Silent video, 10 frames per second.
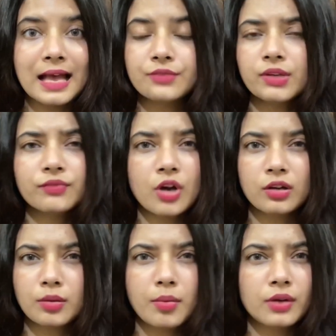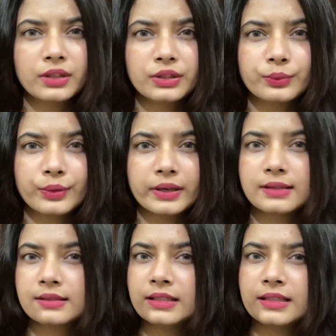As we have talked about the
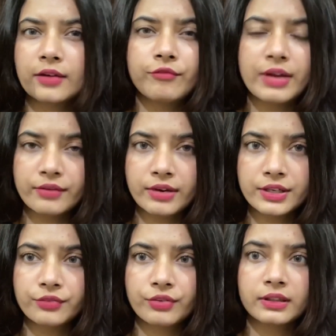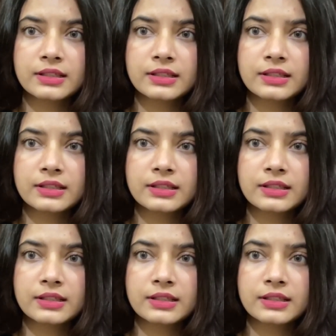ingredients, these are very very different.